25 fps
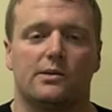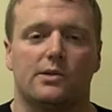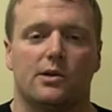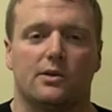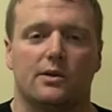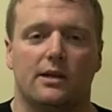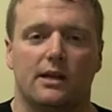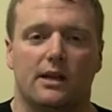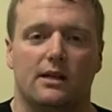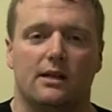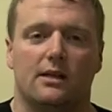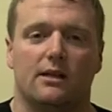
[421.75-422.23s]

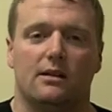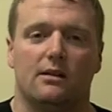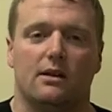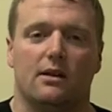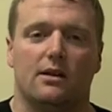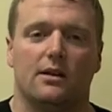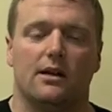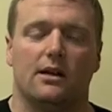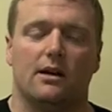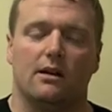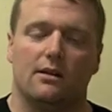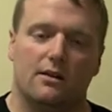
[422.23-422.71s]
so then
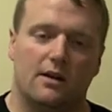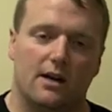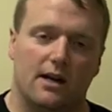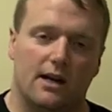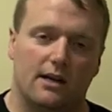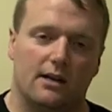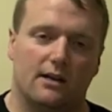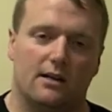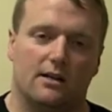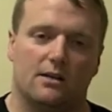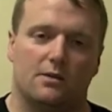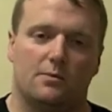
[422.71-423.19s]
on the other
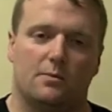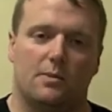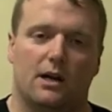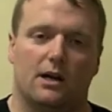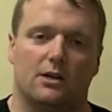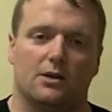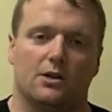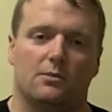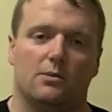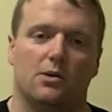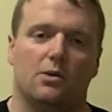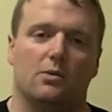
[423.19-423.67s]
end of the
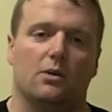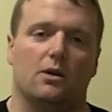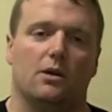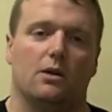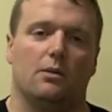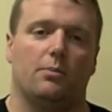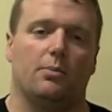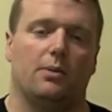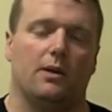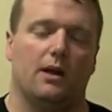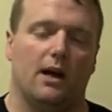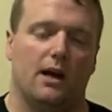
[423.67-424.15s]
spectrum, you want
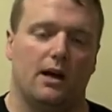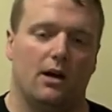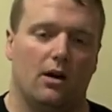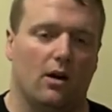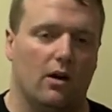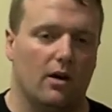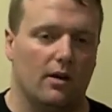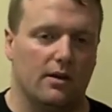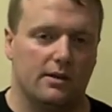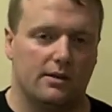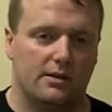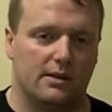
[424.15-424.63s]
to apply
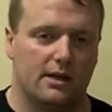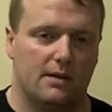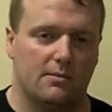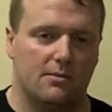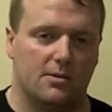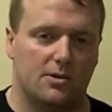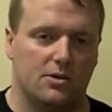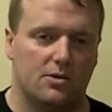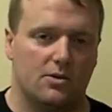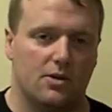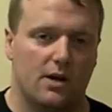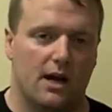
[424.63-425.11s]
all the
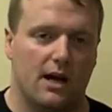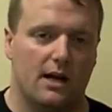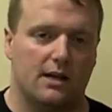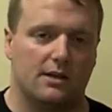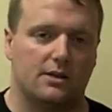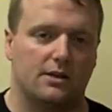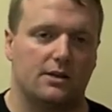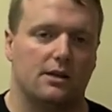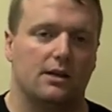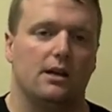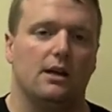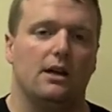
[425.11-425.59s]
same
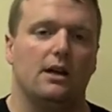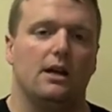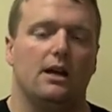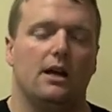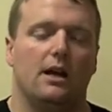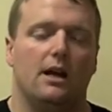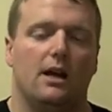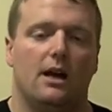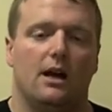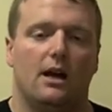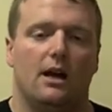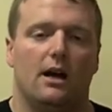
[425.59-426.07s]
stress
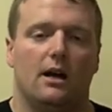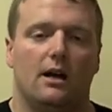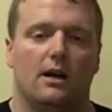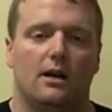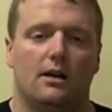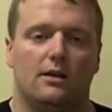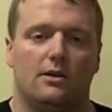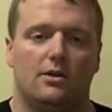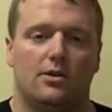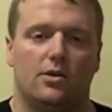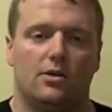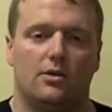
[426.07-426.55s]

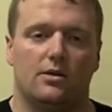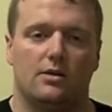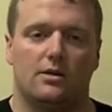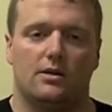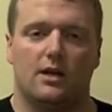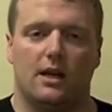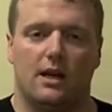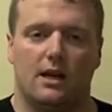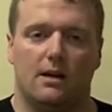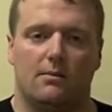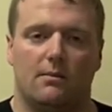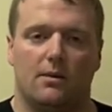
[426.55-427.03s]
to
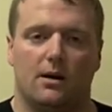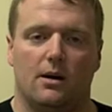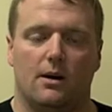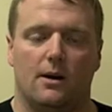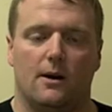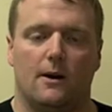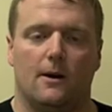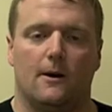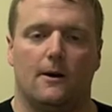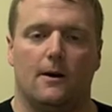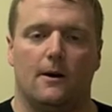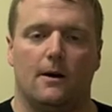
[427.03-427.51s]

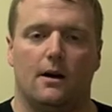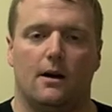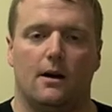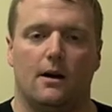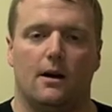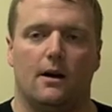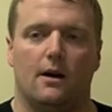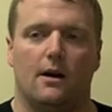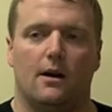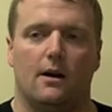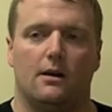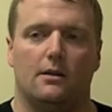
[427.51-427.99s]

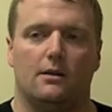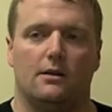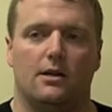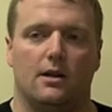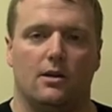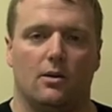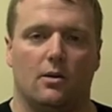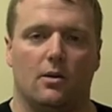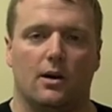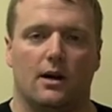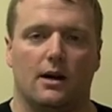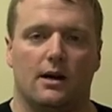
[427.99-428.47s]

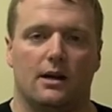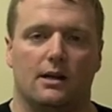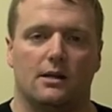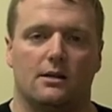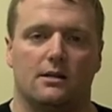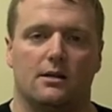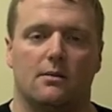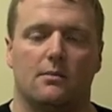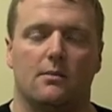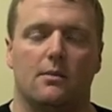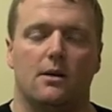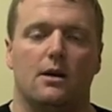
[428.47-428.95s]
the
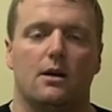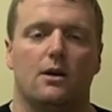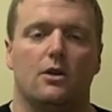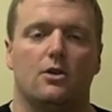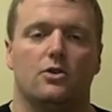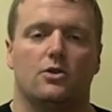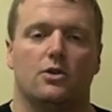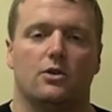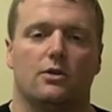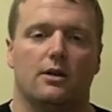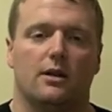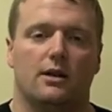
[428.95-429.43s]
organism.
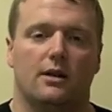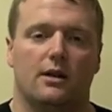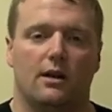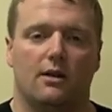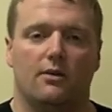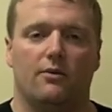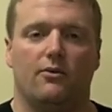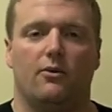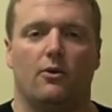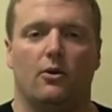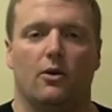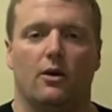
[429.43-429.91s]
So then,
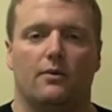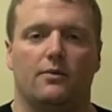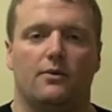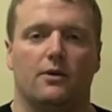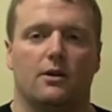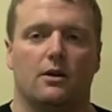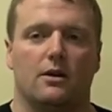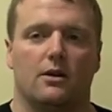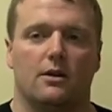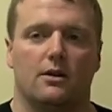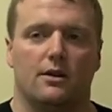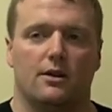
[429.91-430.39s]
therefore, if
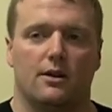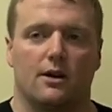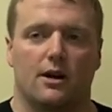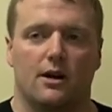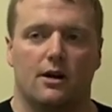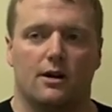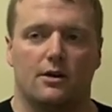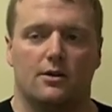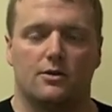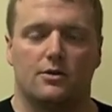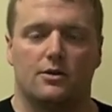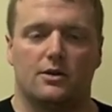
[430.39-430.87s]
you're
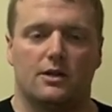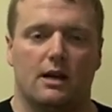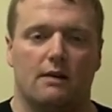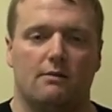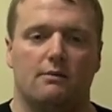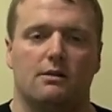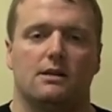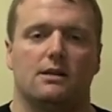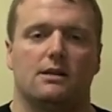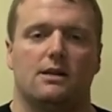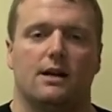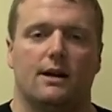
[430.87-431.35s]
going to do
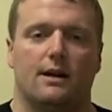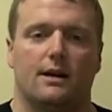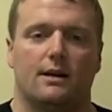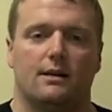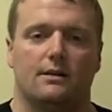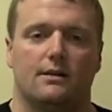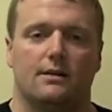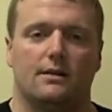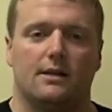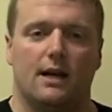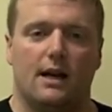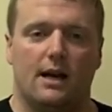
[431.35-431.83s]

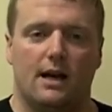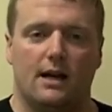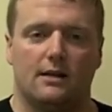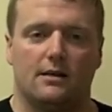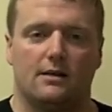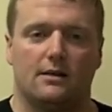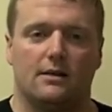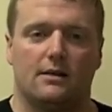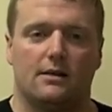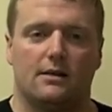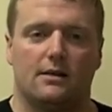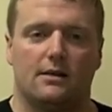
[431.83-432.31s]
7-second
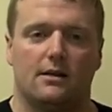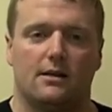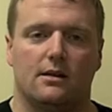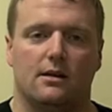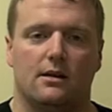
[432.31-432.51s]
sets